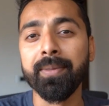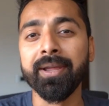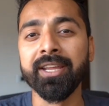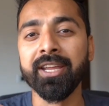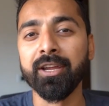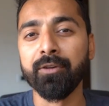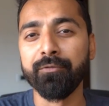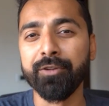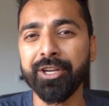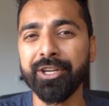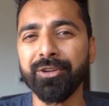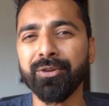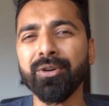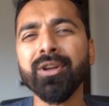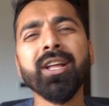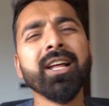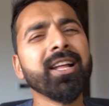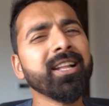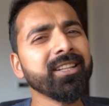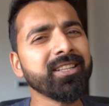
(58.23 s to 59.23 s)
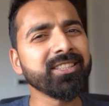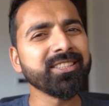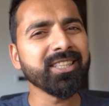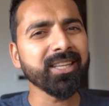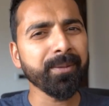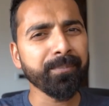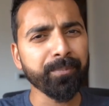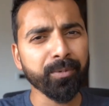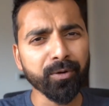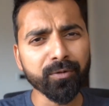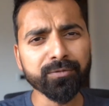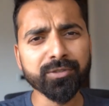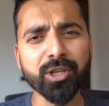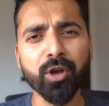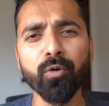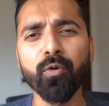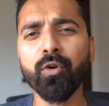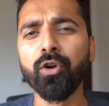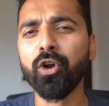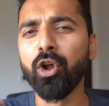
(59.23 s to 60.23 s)
making a video. This improves the
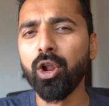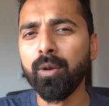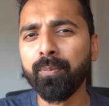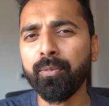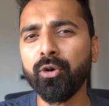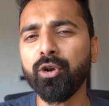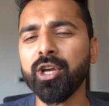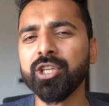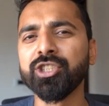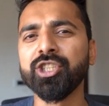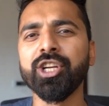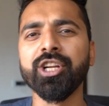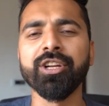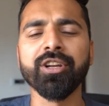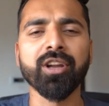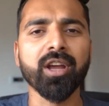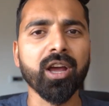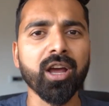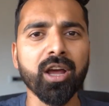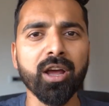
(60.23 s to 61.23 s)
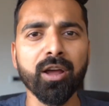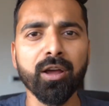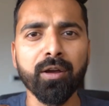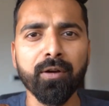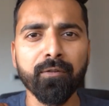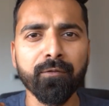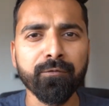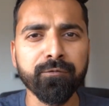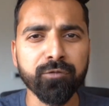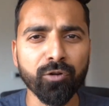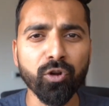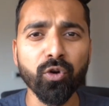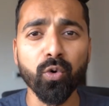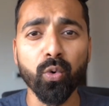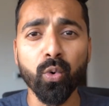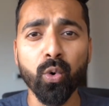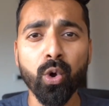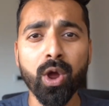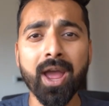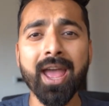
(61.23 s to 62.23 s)
overall production
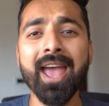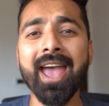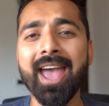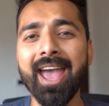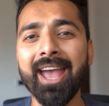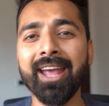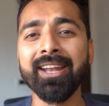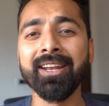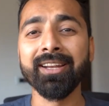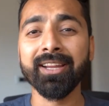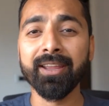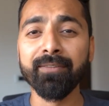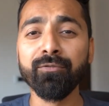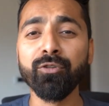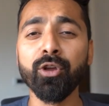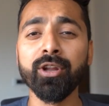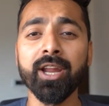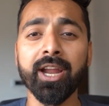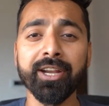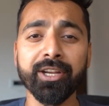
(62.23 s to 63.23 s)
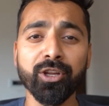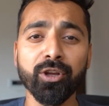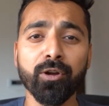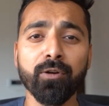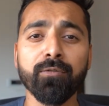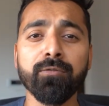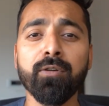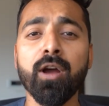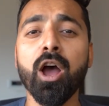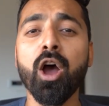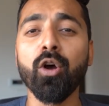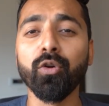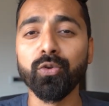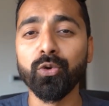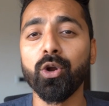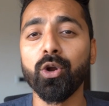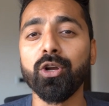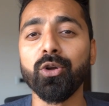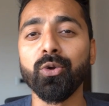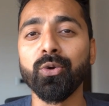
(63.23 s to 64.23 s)
flow and give you an idea of how
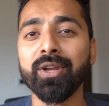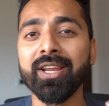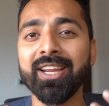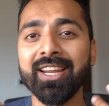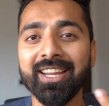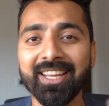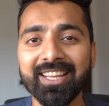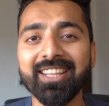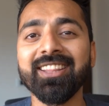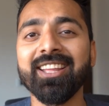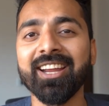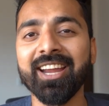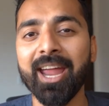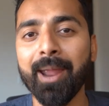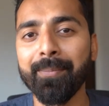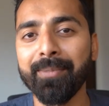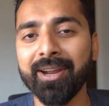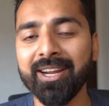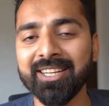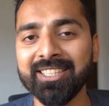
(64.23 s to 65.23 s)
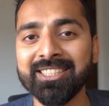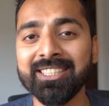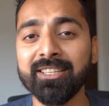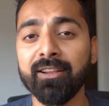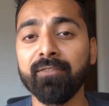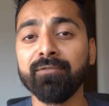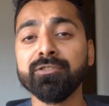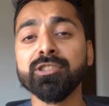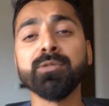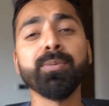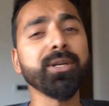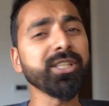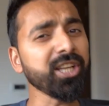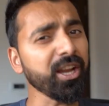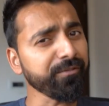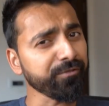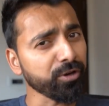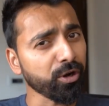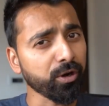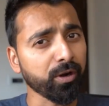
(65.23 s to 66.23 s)
are looking in the camera itself.
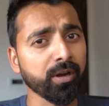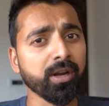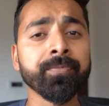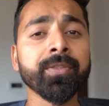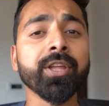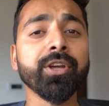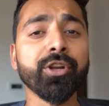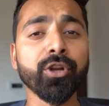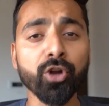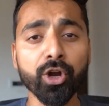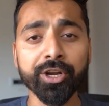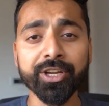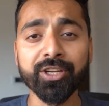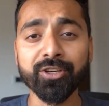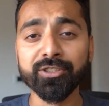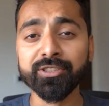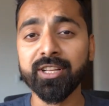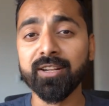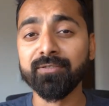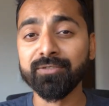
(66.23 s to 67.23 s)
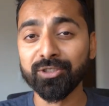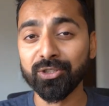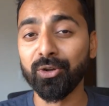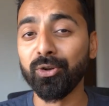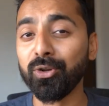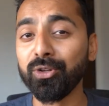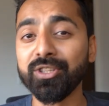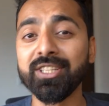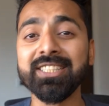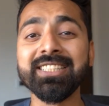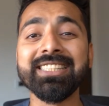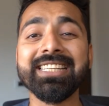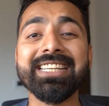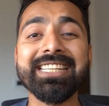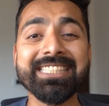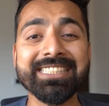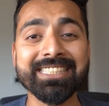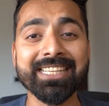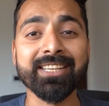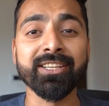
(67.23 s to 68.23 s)
Especially if you're recording yourself solo, this
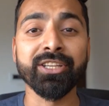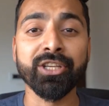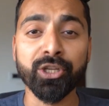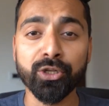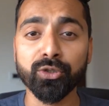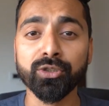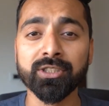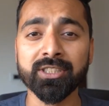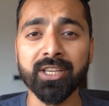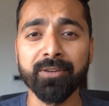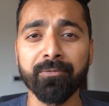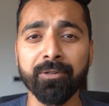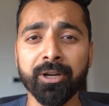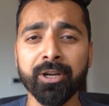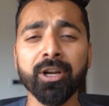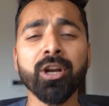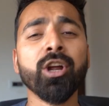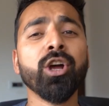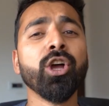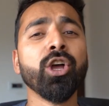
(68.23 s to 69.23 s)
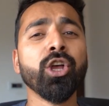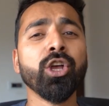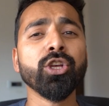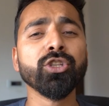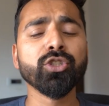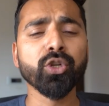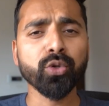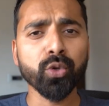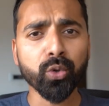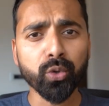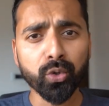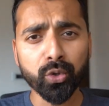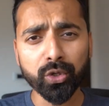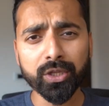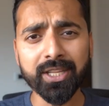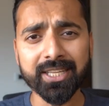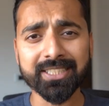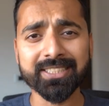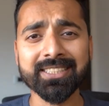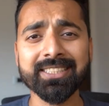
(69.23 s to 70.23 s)
is a huge saver. So to
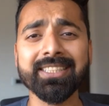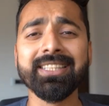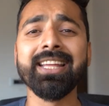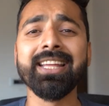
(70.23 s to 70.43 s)
do this,